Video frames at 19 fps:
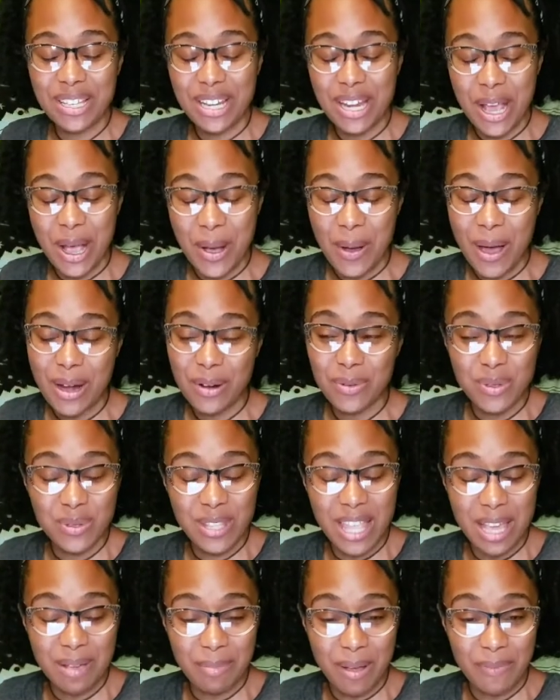you know, I don't use
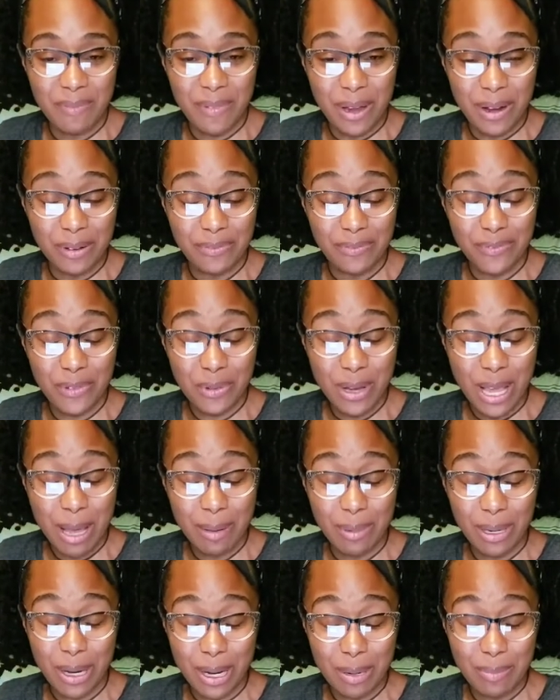that in my
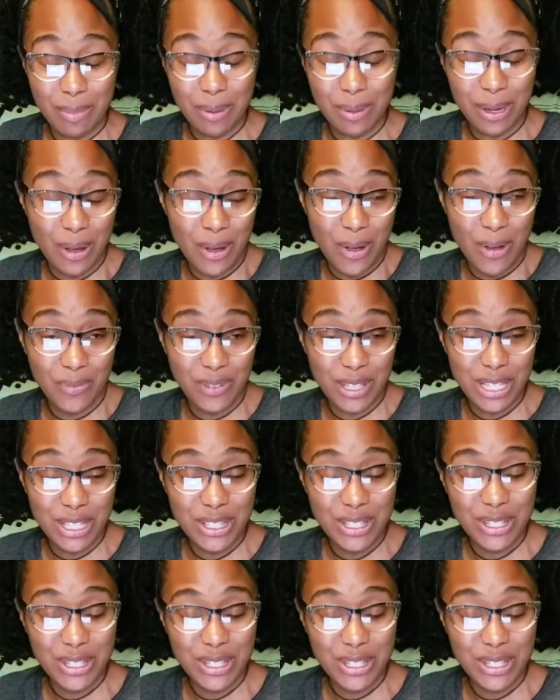vocabulary often.